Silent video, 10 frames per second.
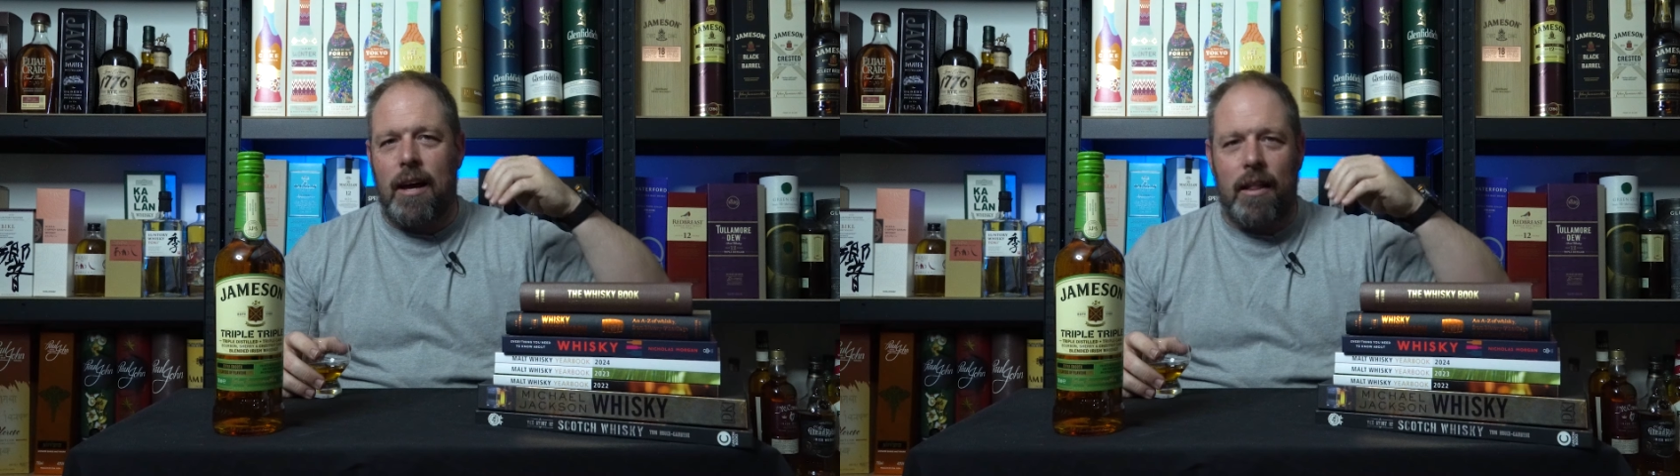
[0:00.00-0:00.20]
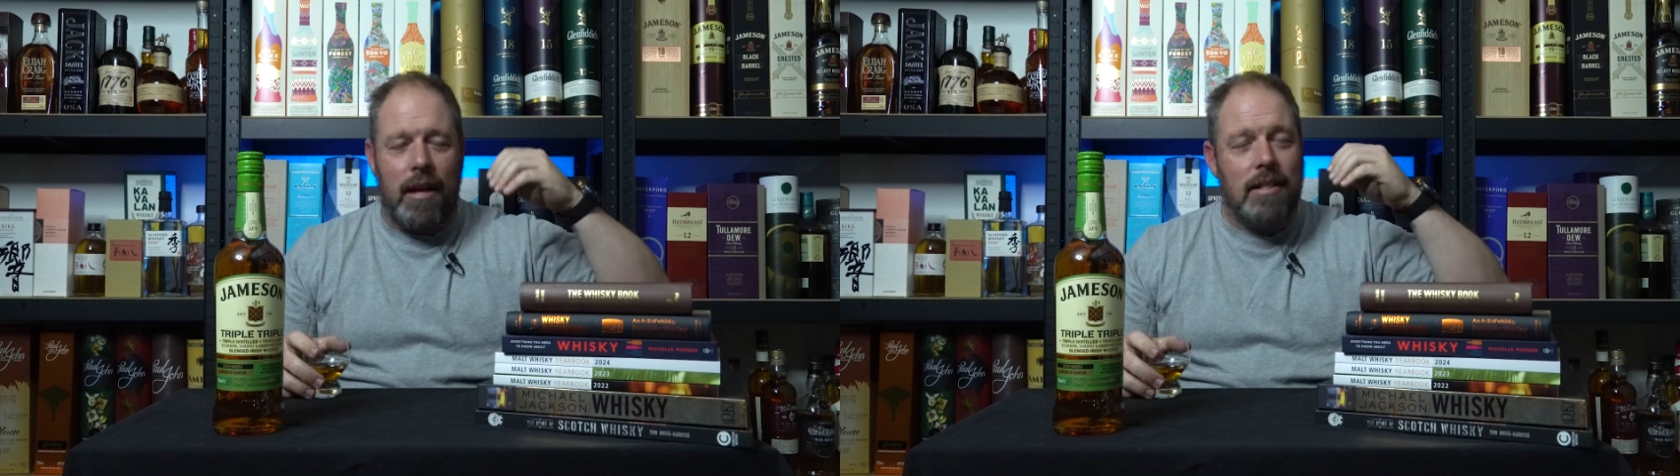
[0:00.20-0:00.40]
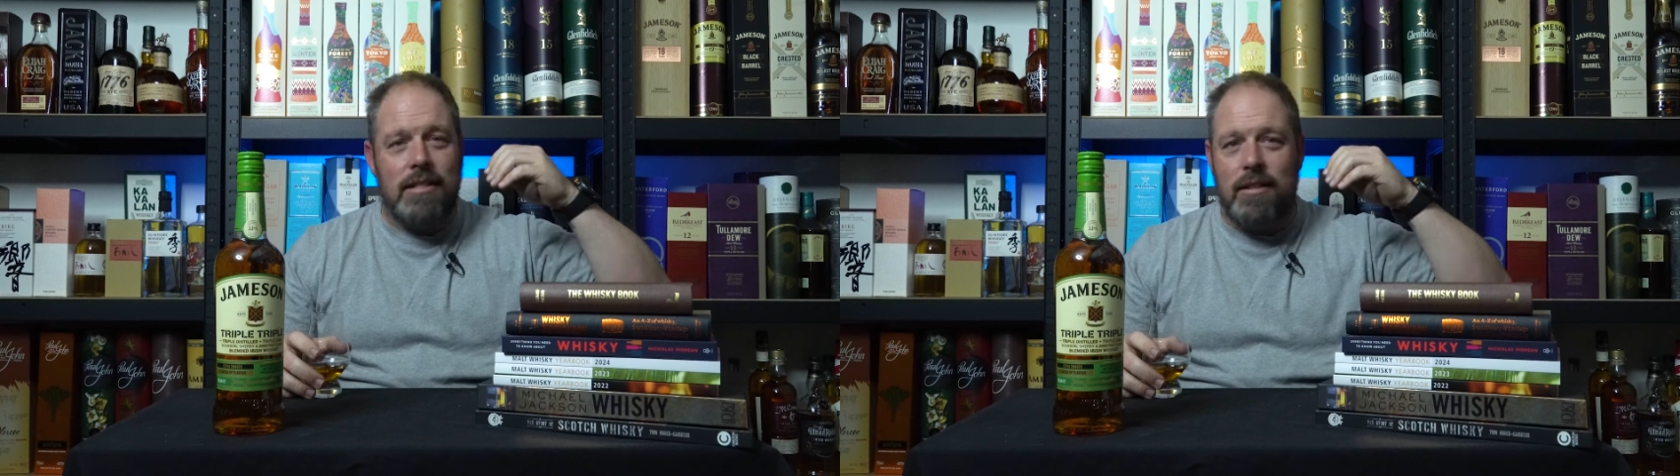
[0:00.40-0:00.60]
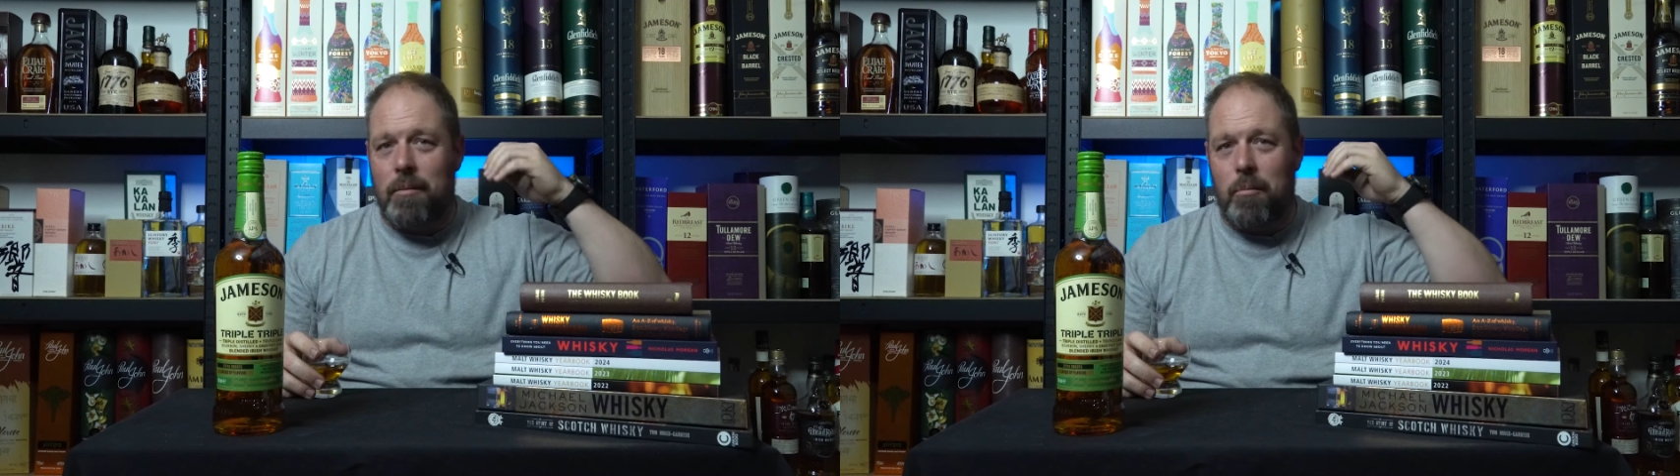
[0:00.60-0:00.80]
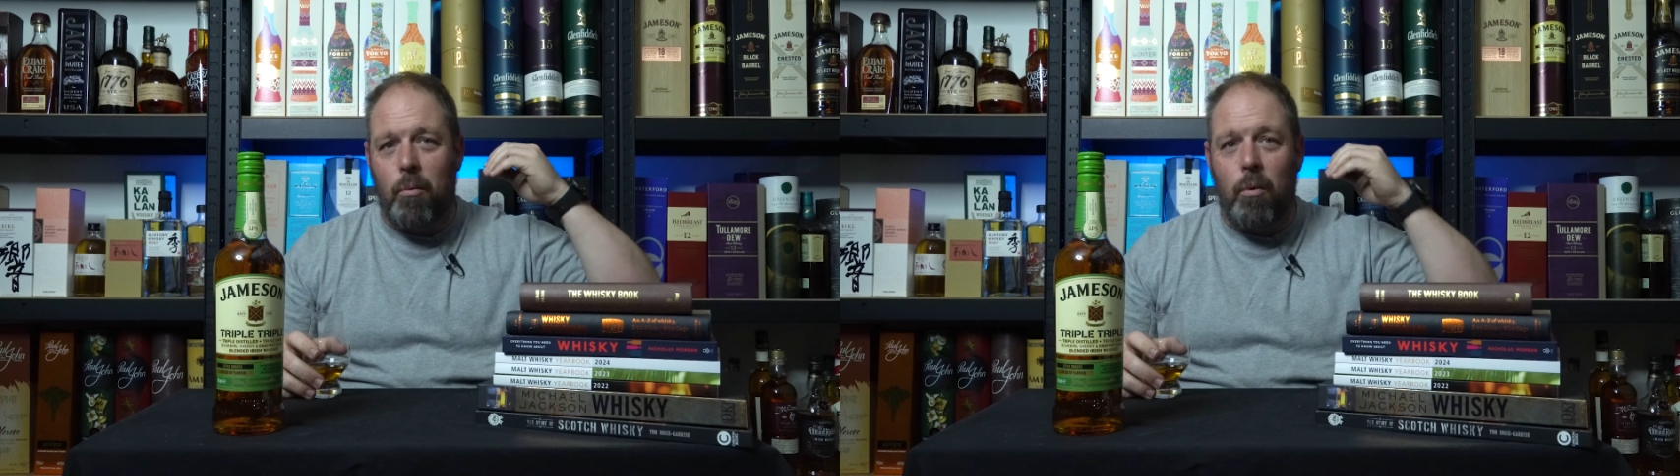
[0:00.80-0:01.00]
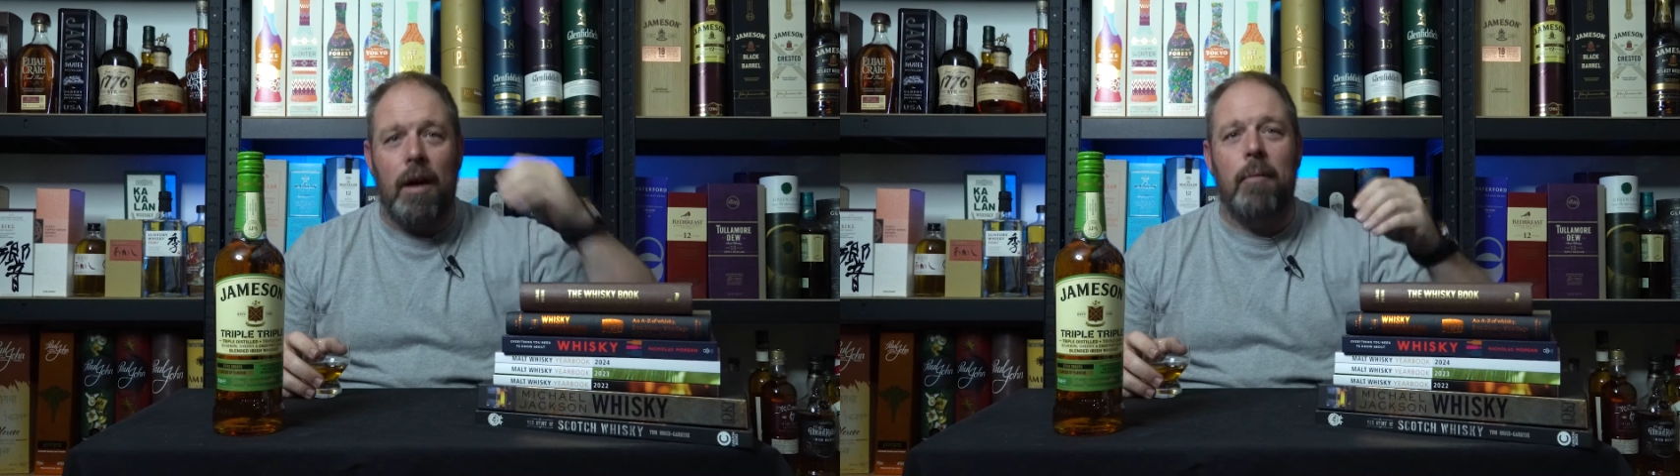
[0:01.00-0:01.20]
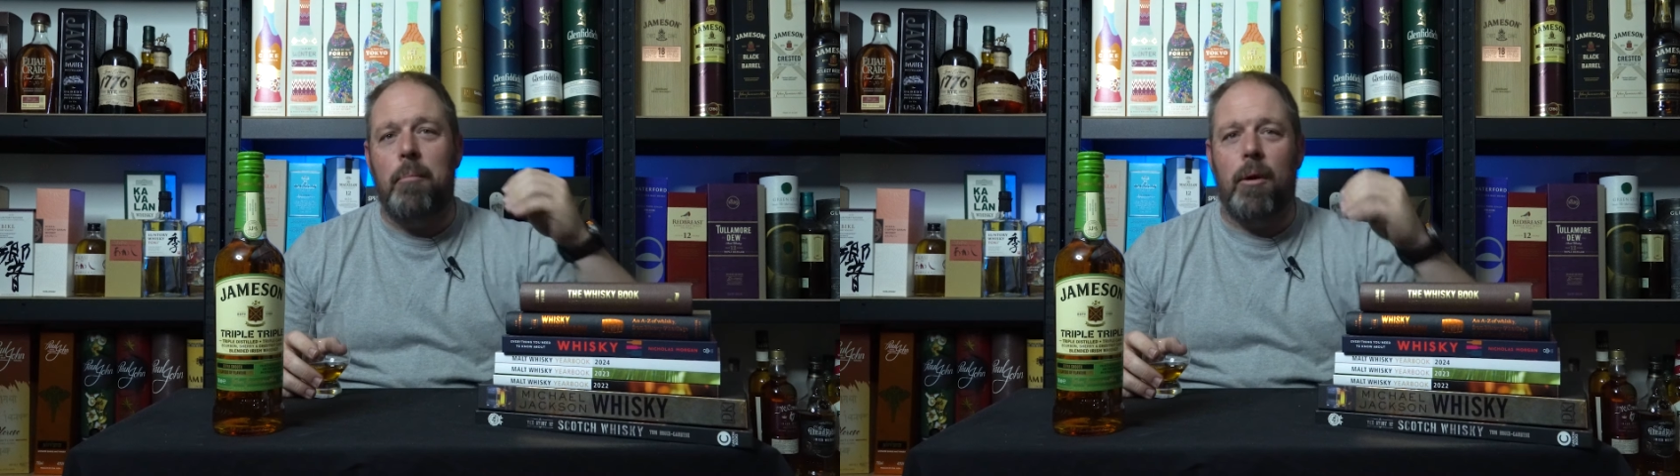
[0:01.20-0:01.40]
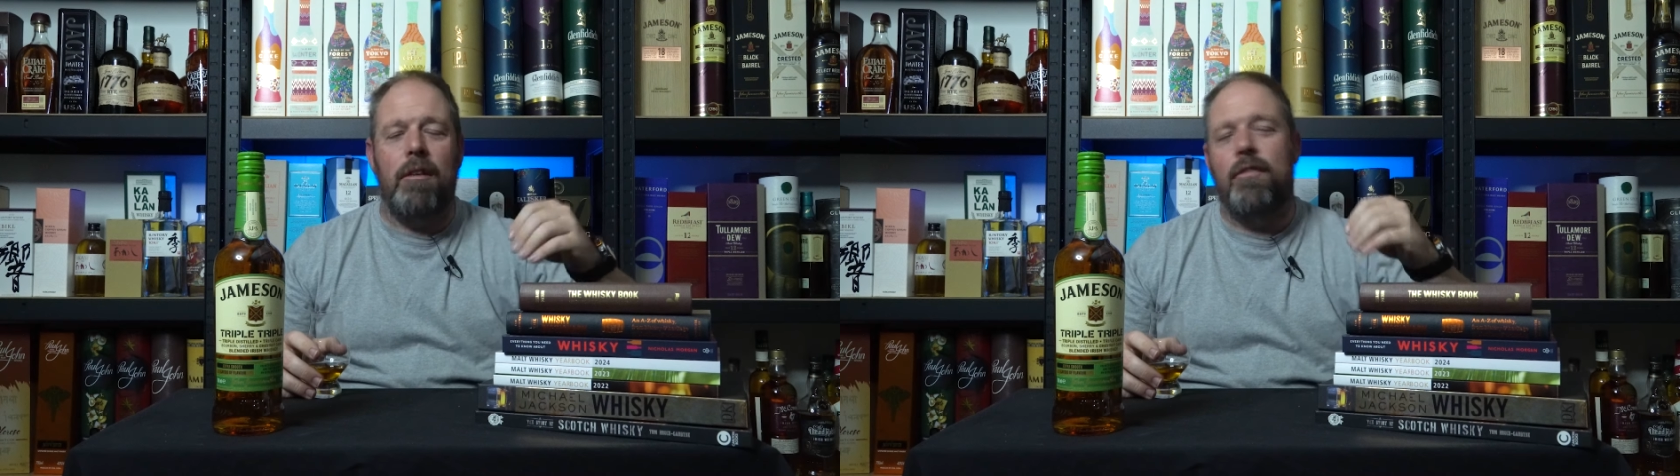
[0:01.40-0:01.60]
That's the one
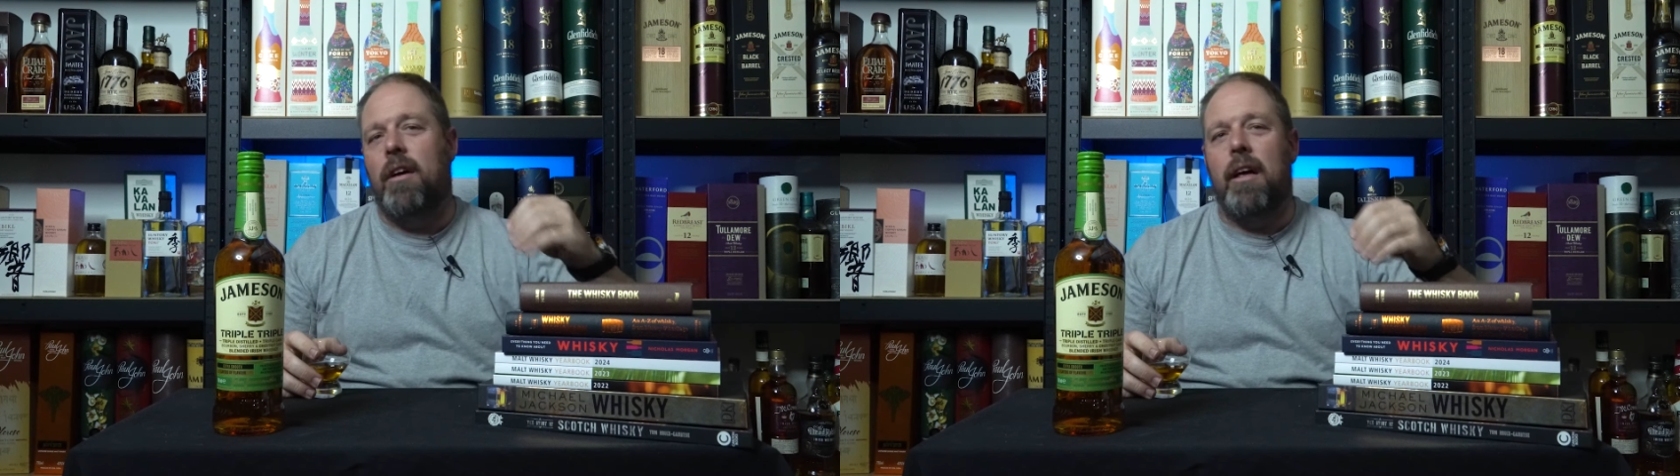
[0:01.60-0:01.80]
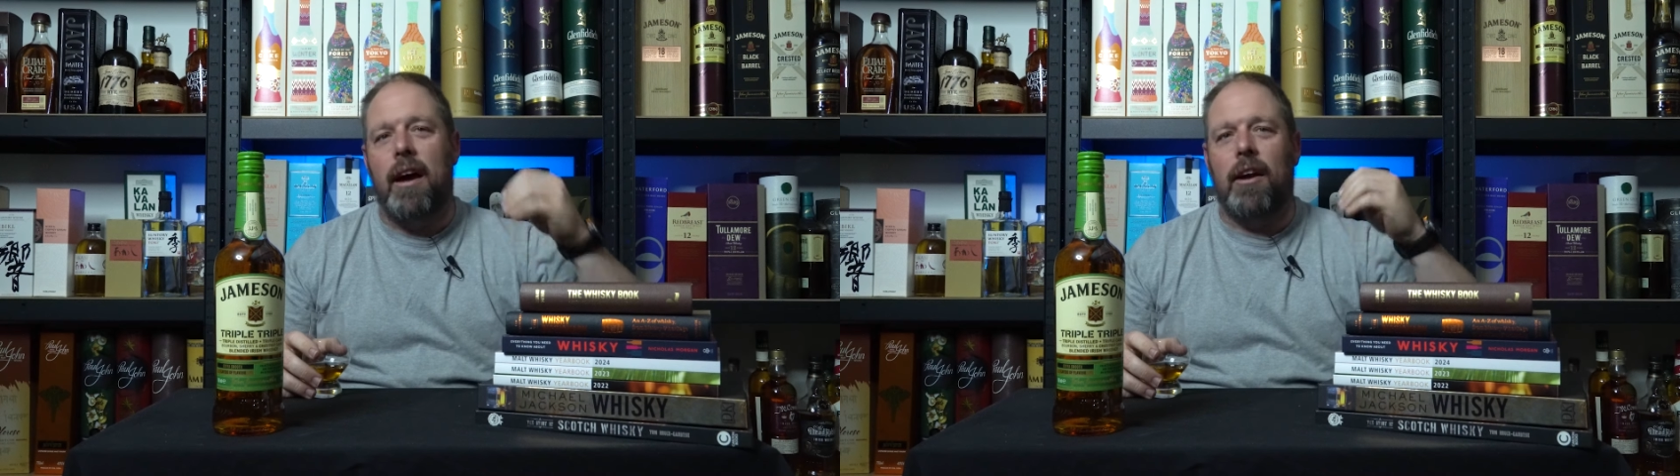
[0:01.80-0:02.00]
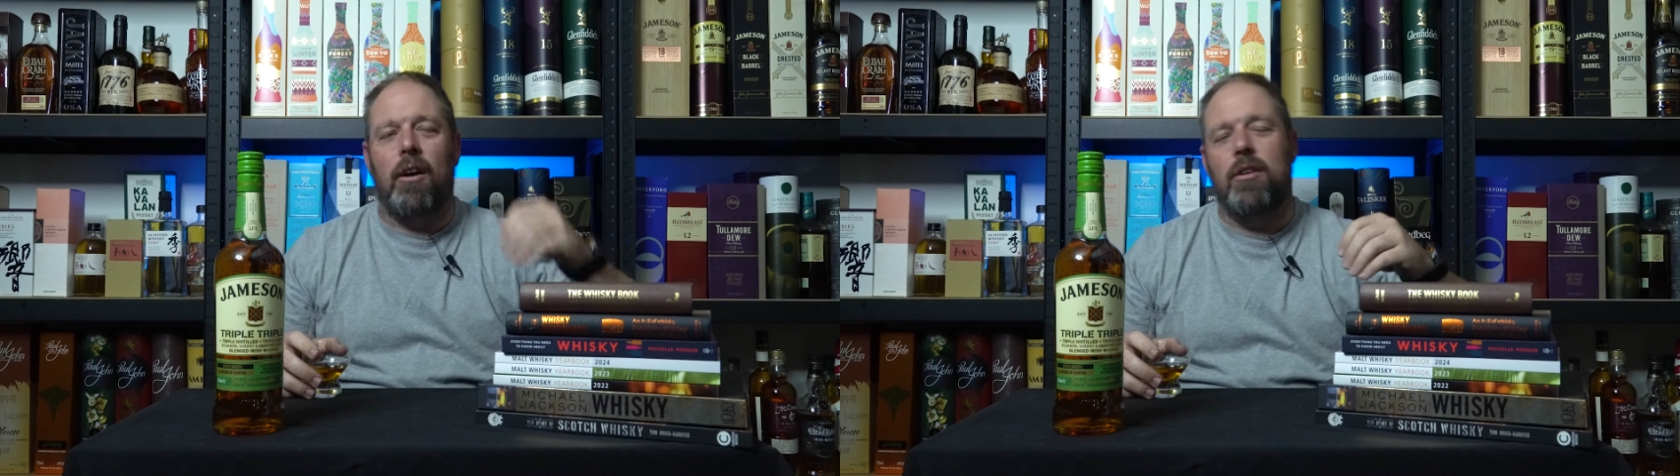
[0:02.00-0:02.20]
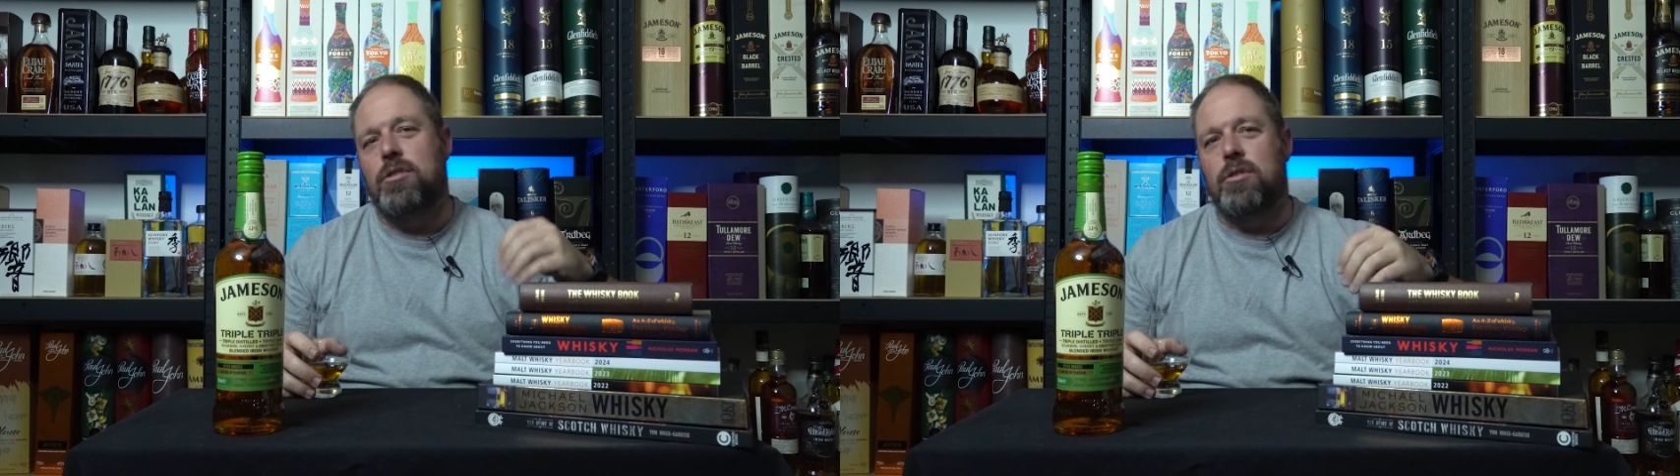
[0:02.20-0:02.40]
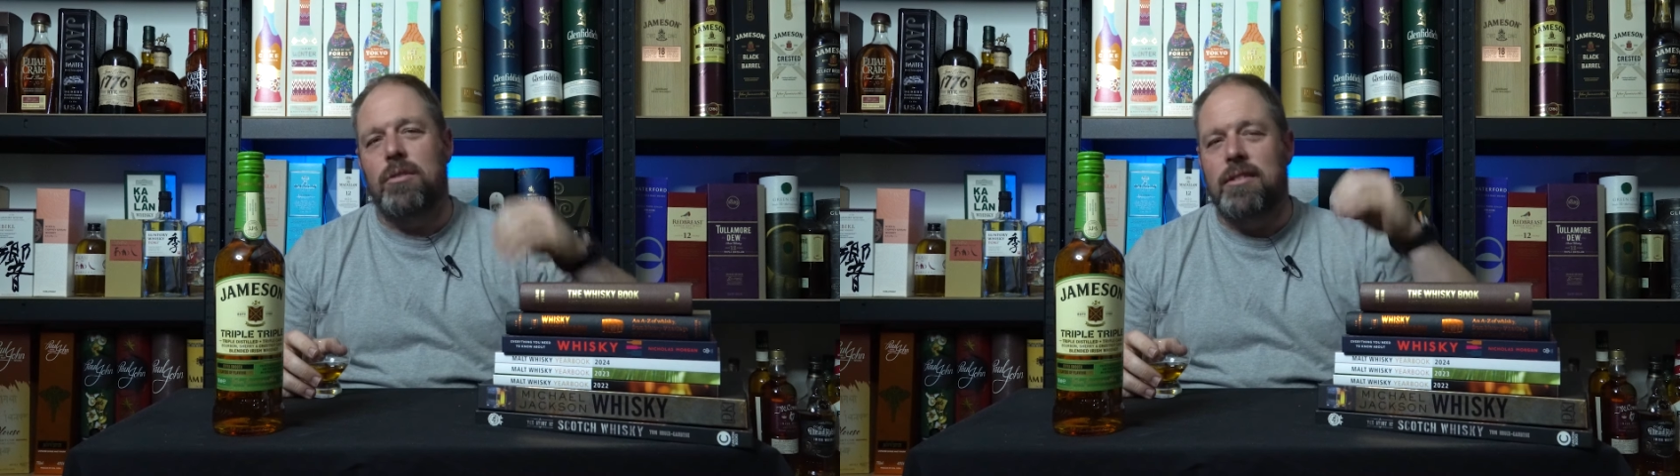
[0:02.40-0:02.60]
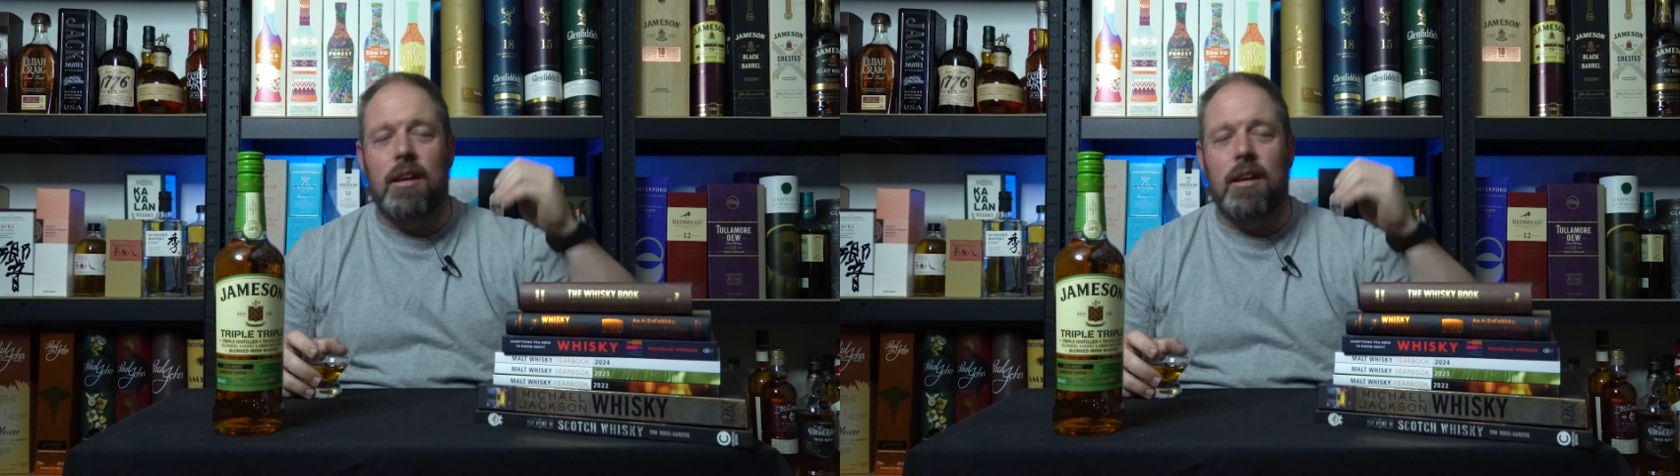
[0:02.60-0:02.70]
profile I go to